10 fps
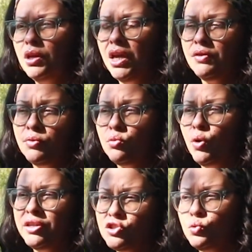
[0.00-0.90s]
If we
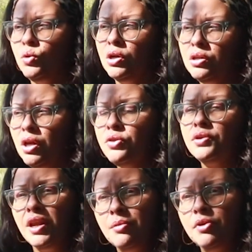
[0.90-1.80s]
went to another
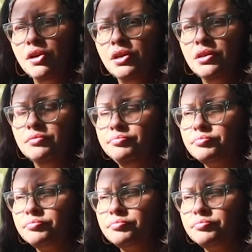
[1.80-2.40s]
neighborhood